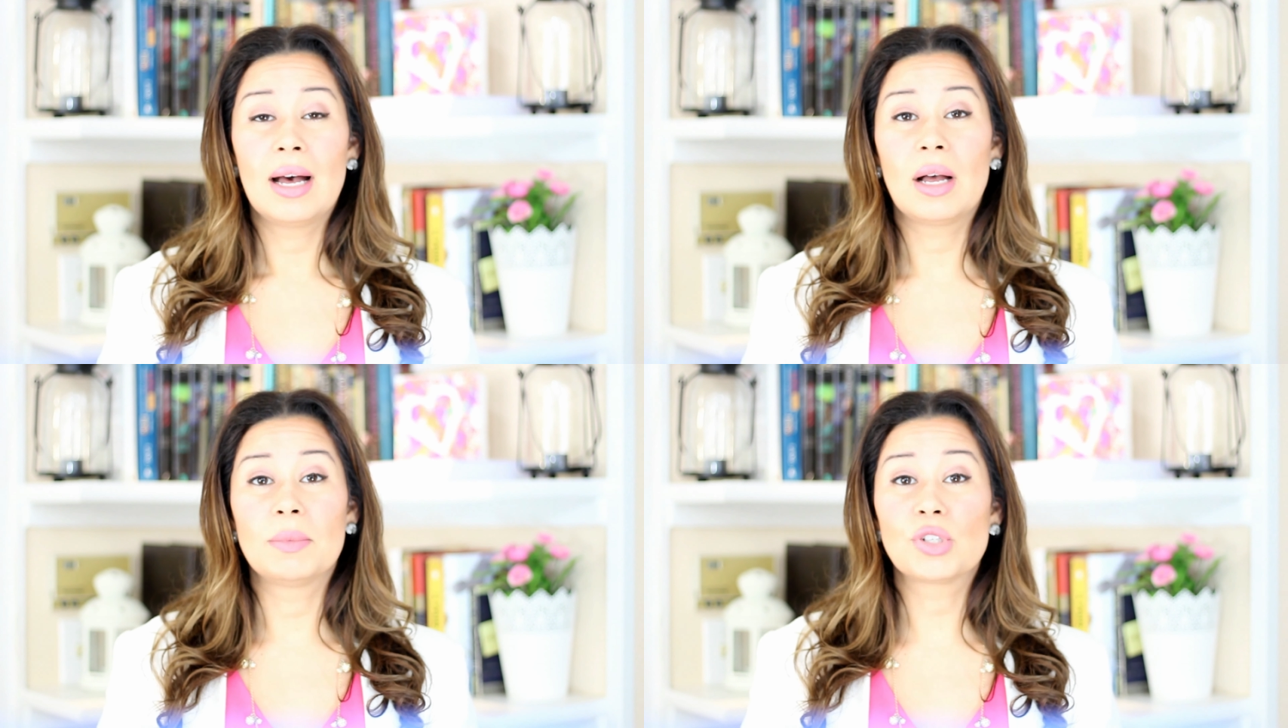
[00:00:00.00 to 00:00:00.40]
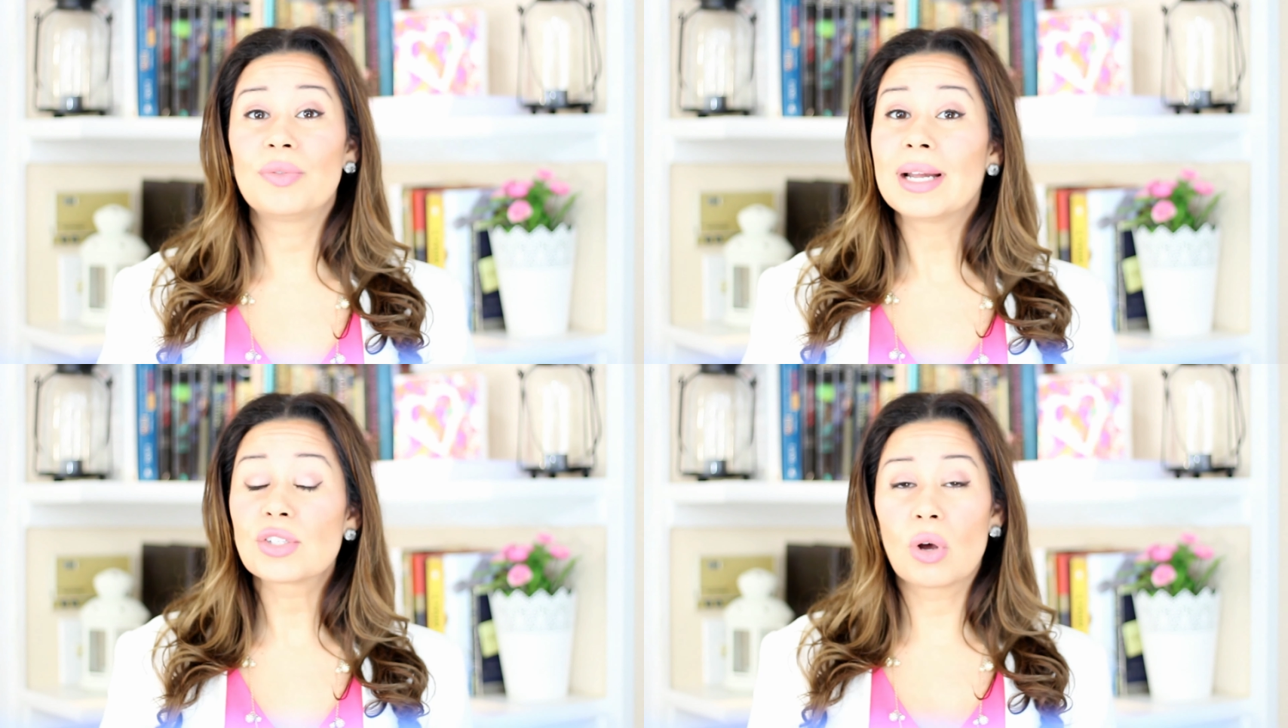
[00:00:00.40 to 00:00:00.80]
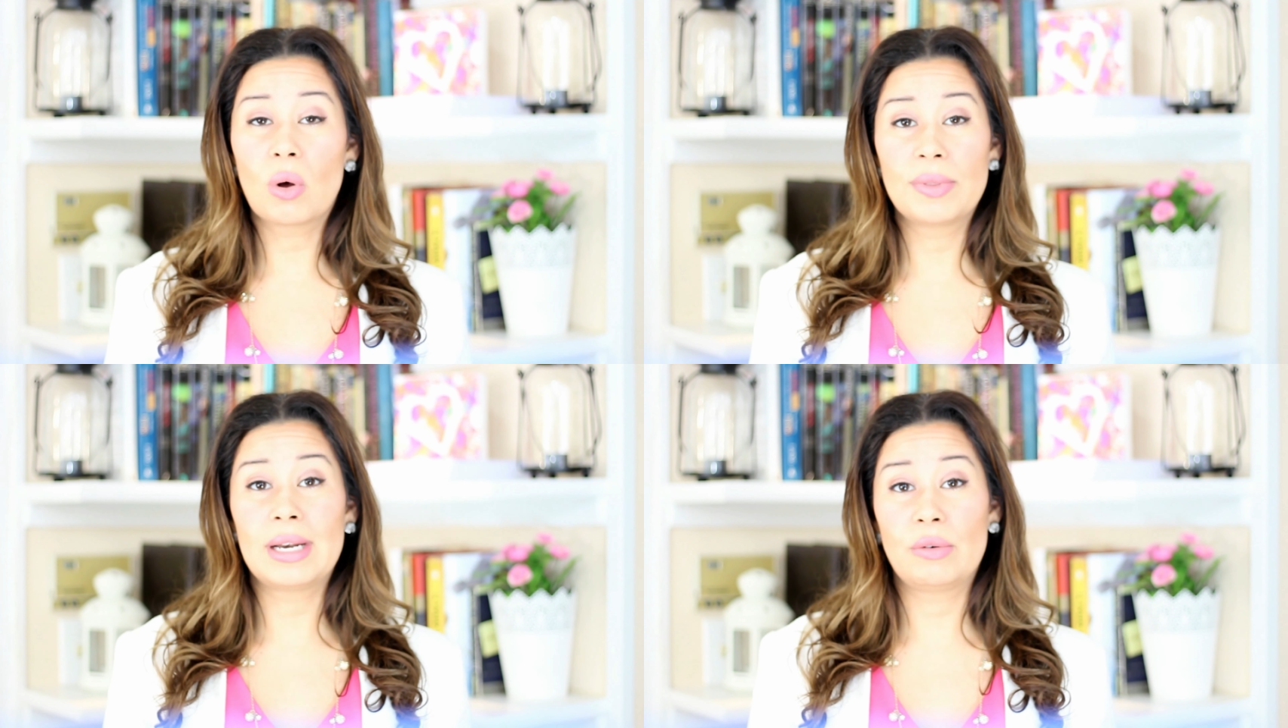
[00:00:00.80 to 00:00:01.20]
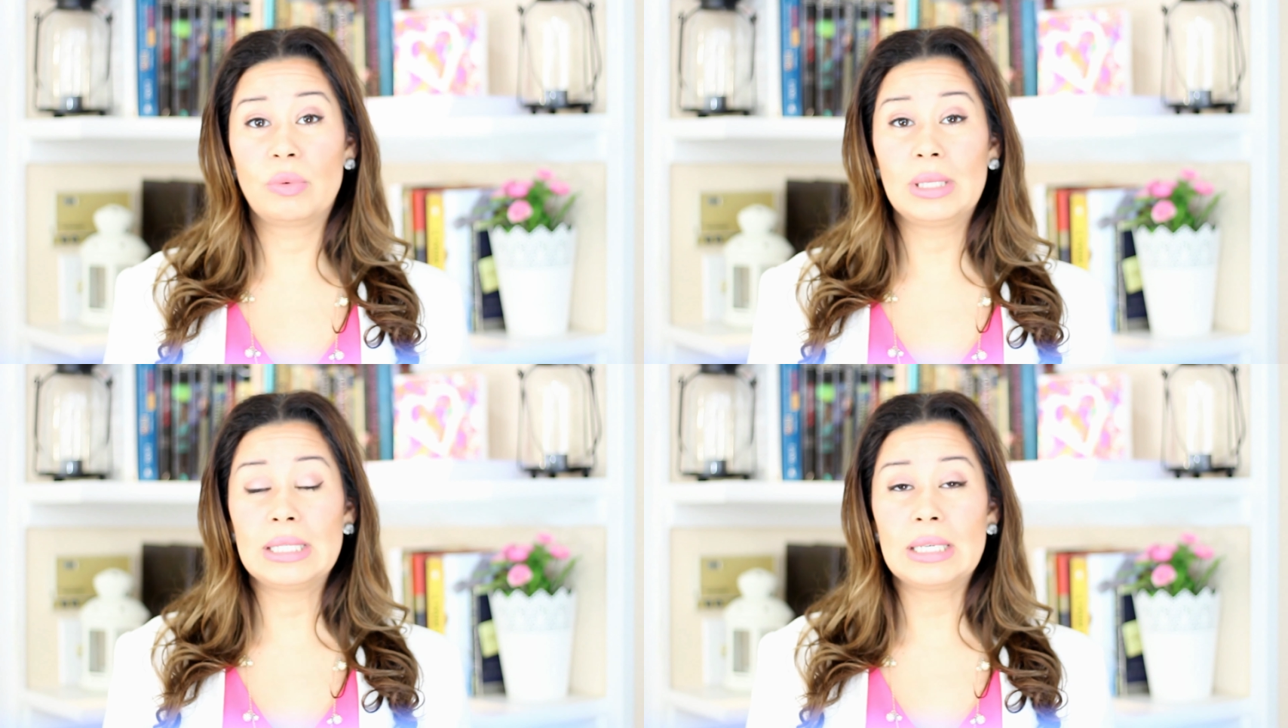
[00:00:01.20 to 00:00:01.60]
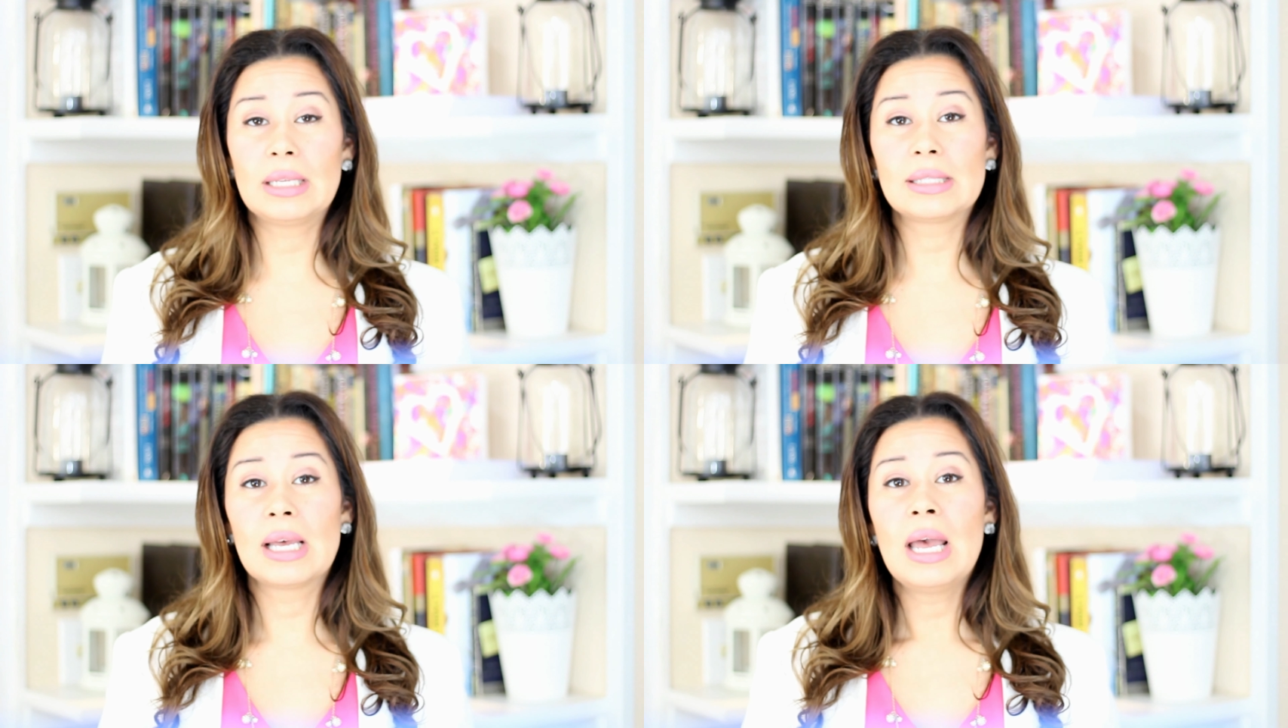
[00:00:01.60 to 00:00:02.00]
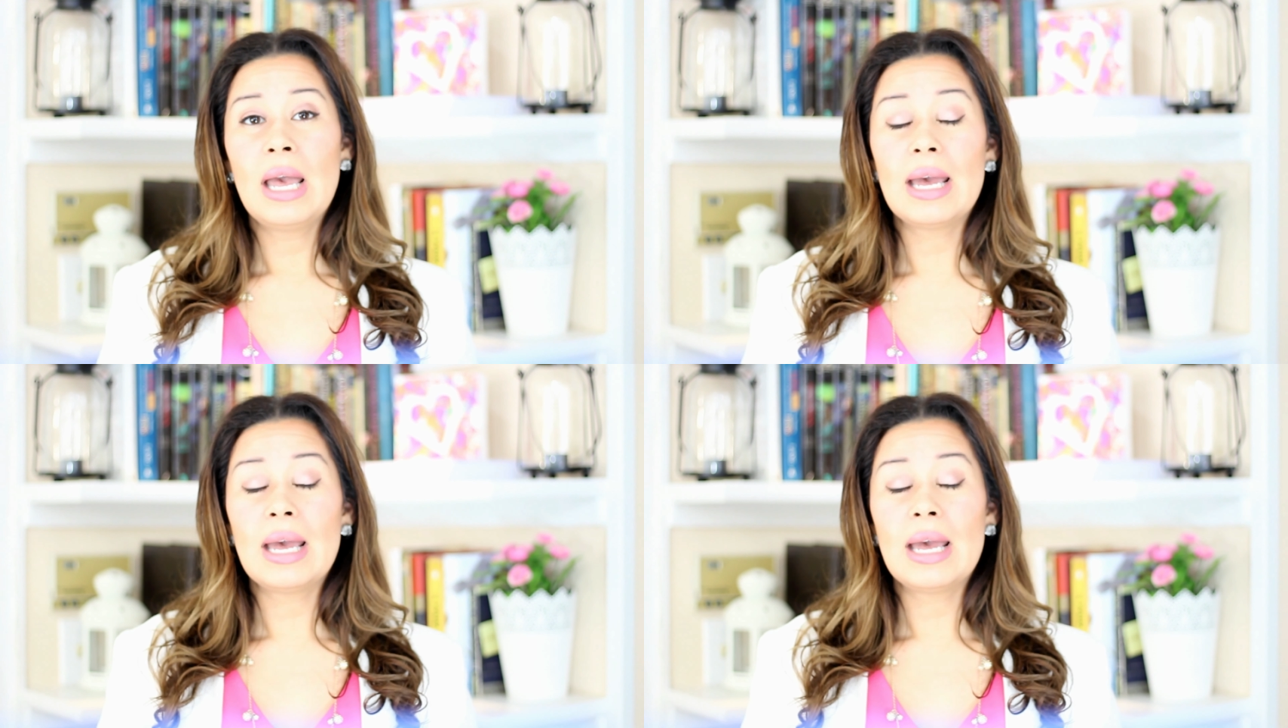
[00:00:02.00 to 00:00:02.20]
Um, so that's all that it really does.